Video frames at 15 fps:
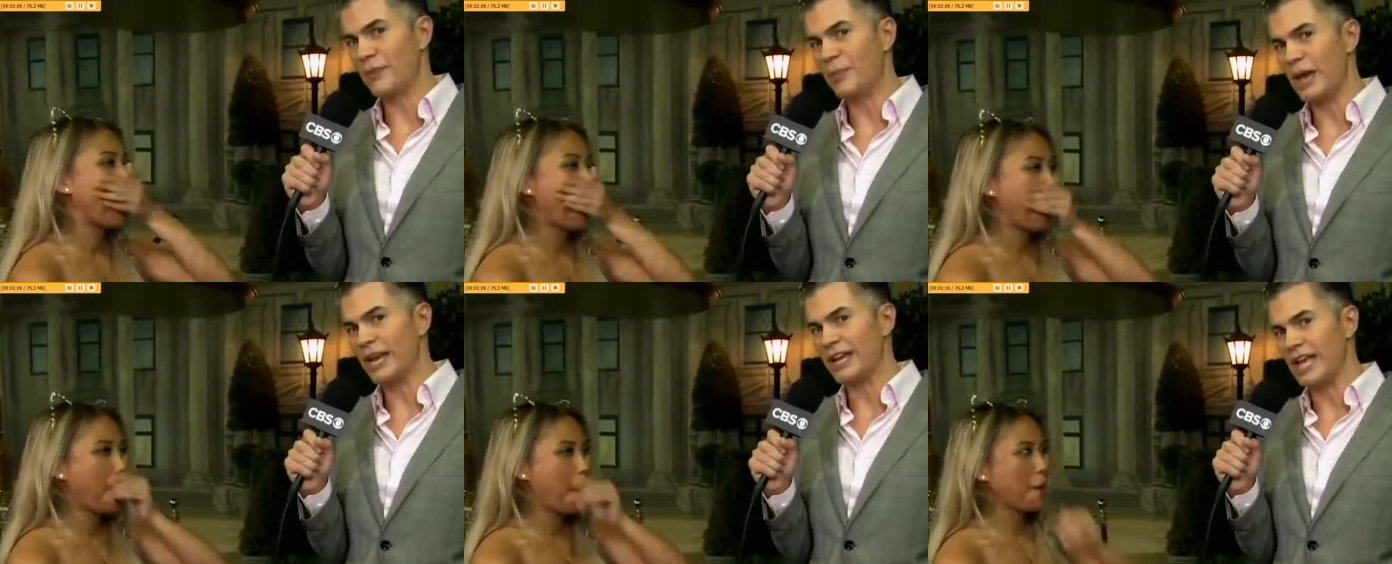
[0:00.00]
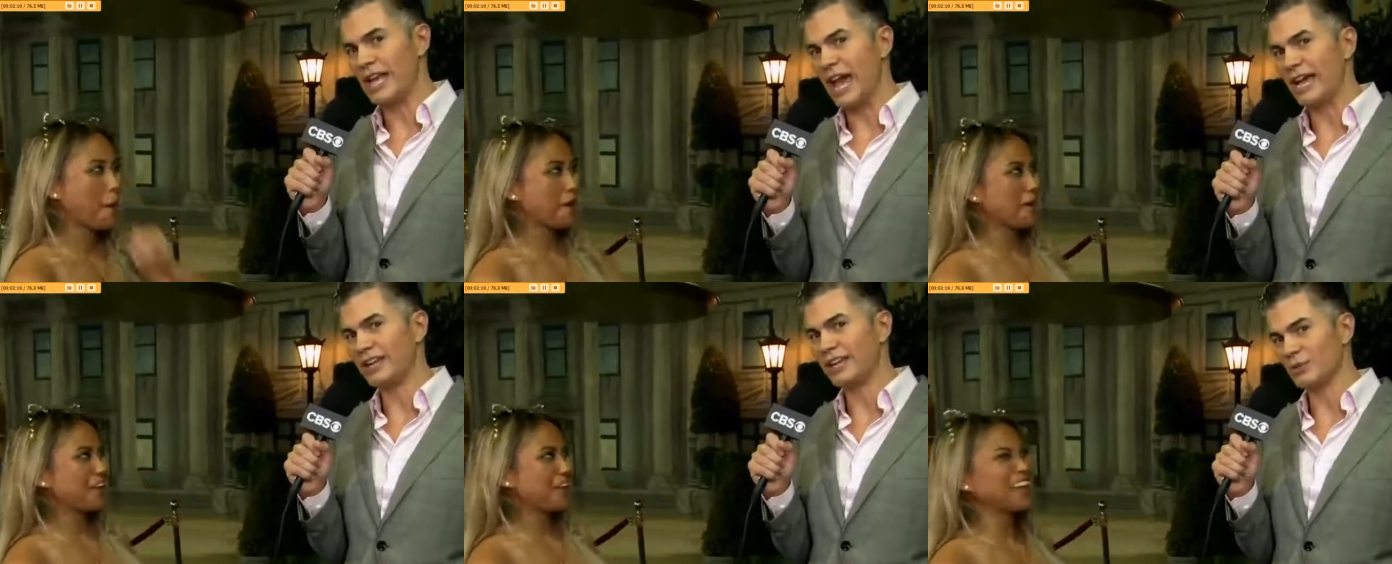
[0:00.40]
Speaker 1: Petty
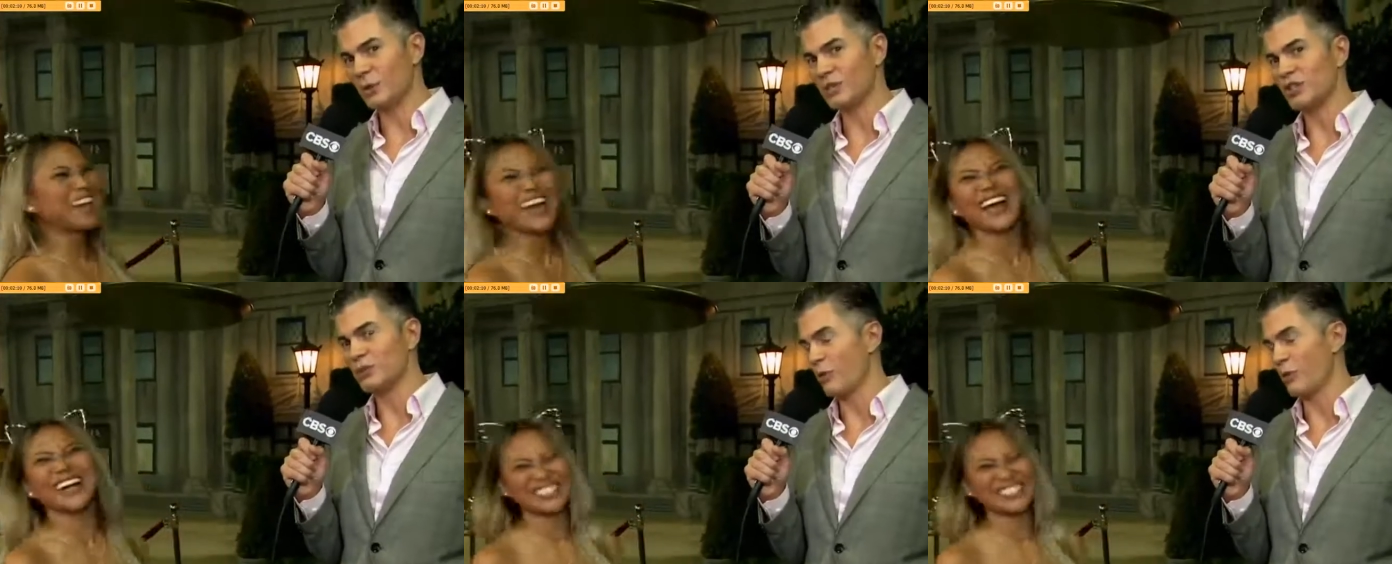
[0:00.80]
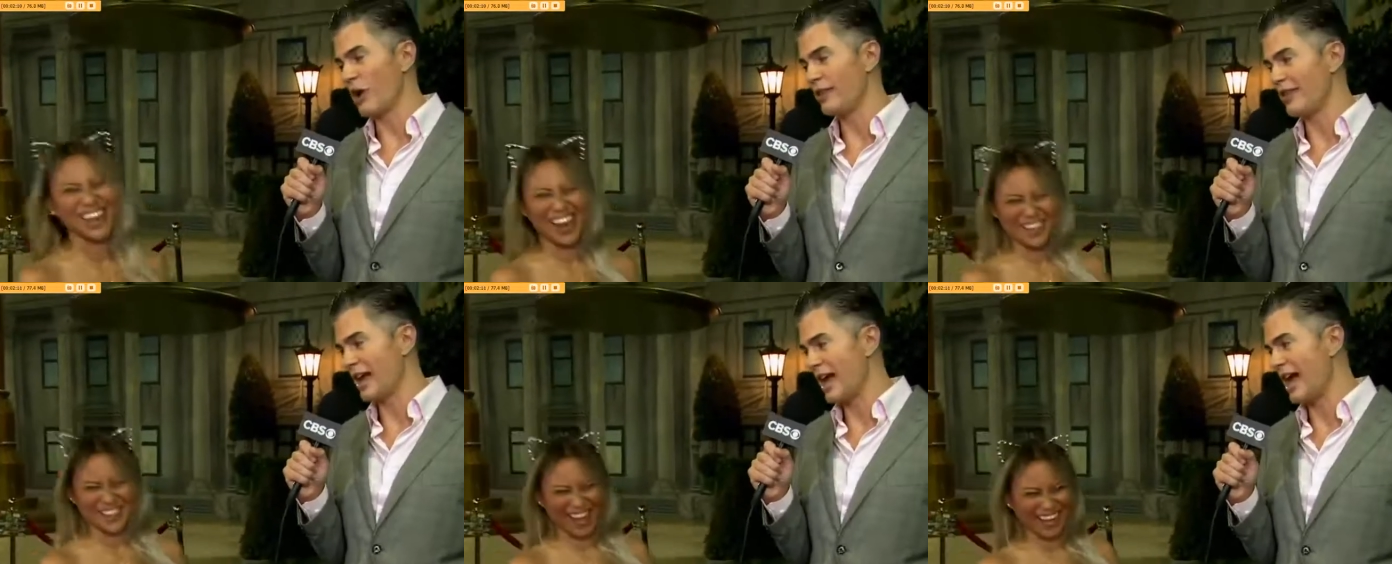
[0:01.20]
hat is what she brought
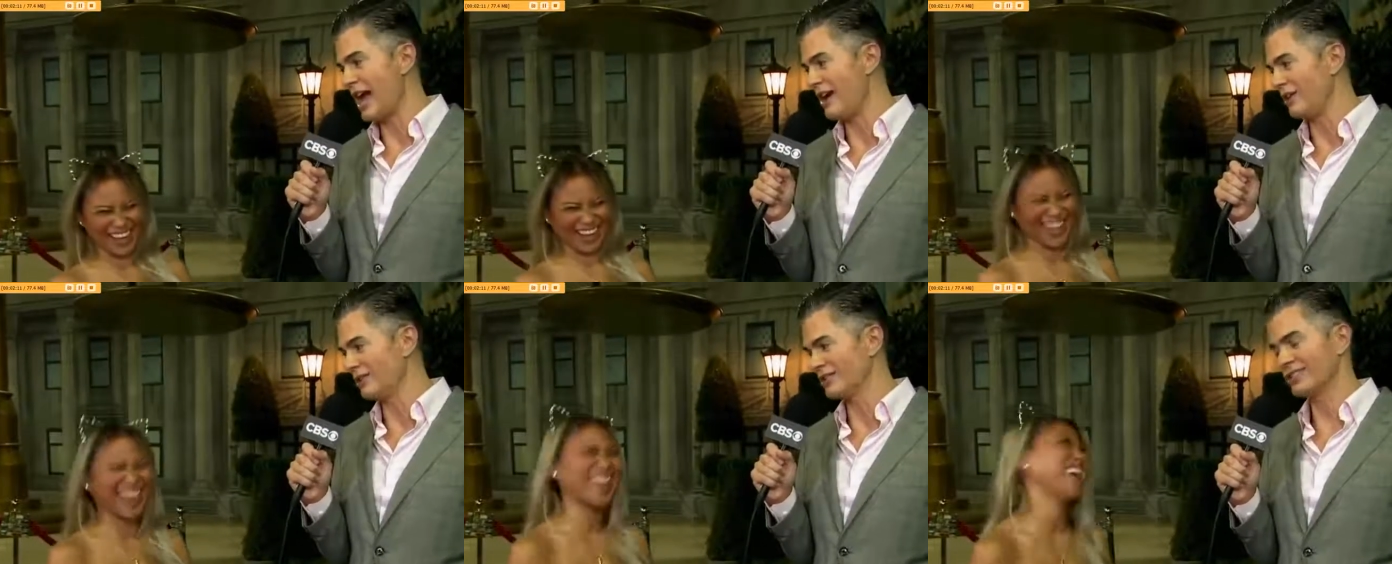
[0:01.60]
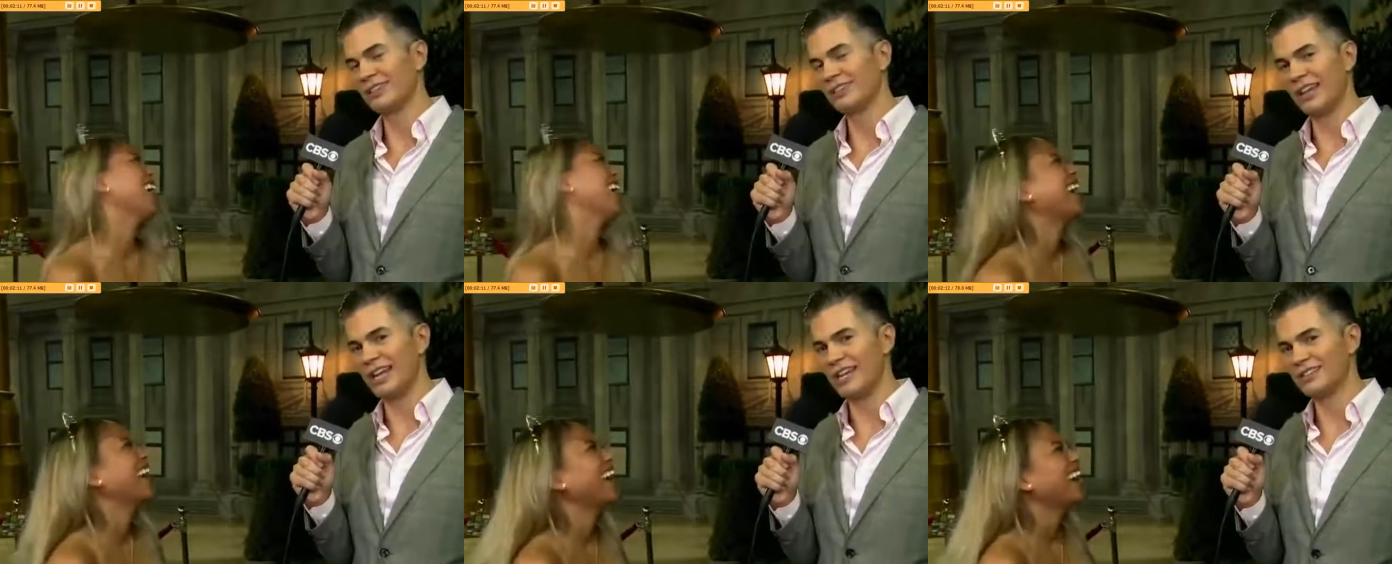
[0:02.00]
in the house,
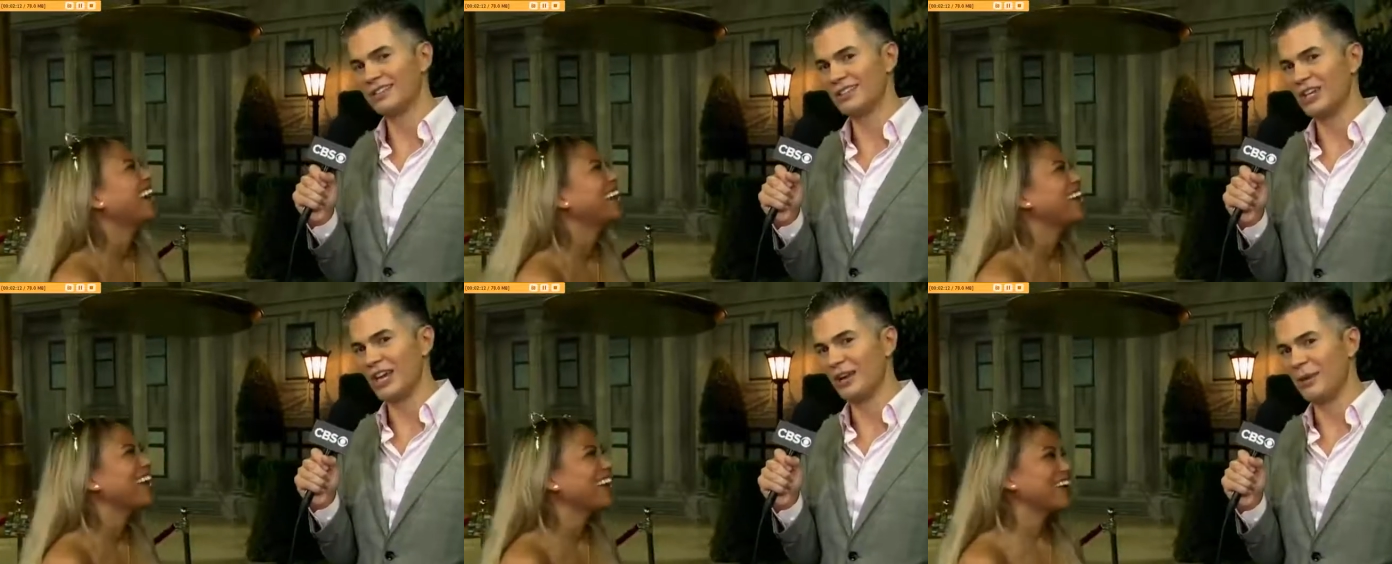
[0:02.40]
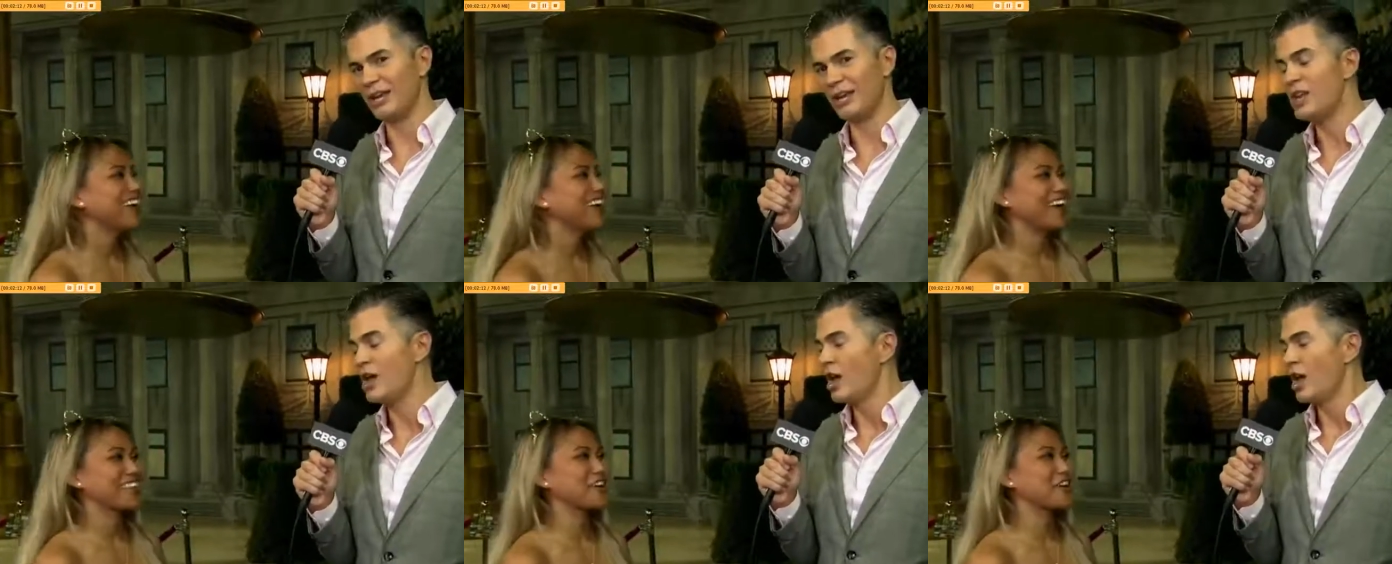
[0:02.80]
ladies and
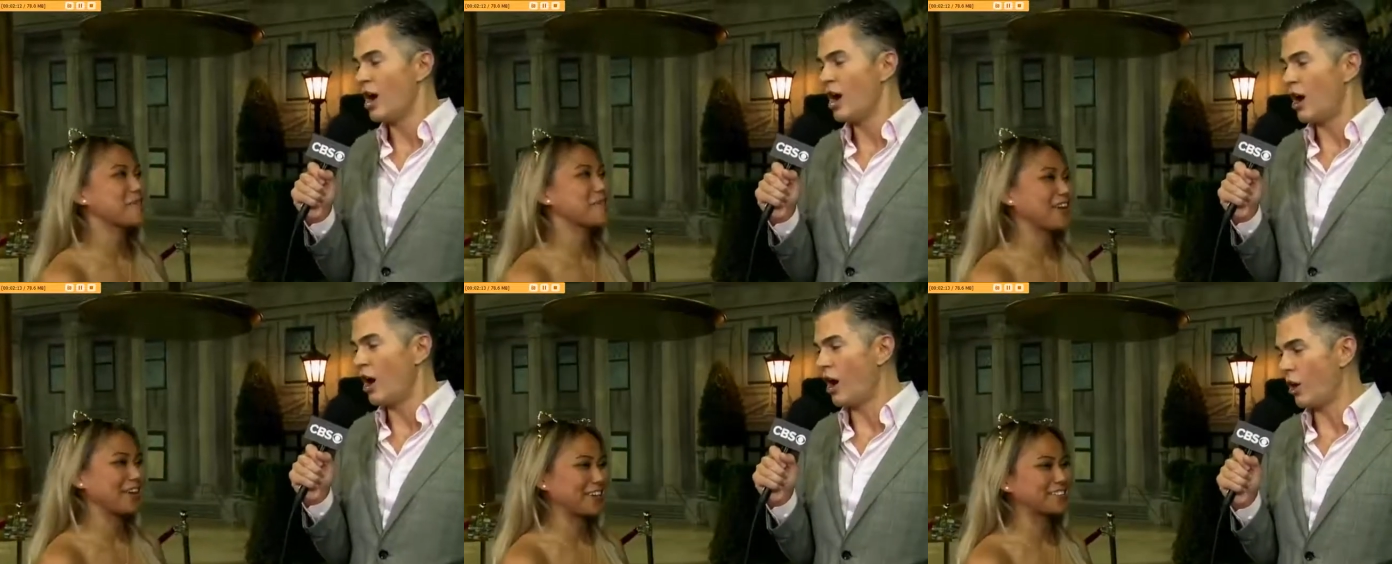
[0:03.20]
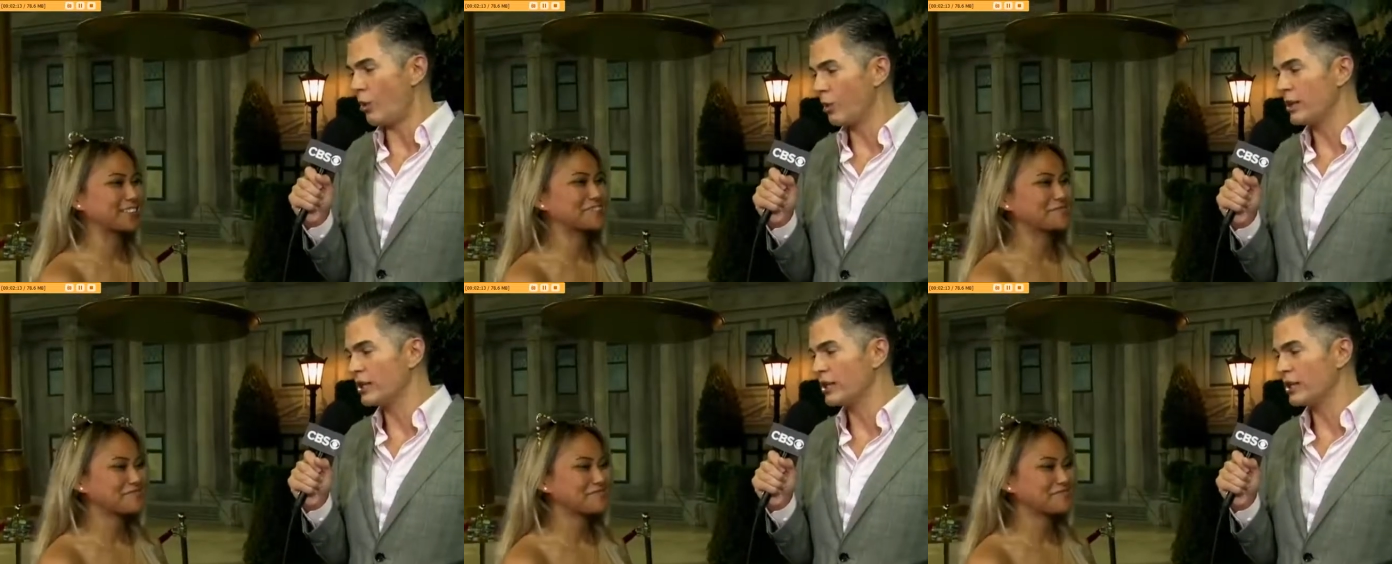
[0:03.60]
gentlemen. Are we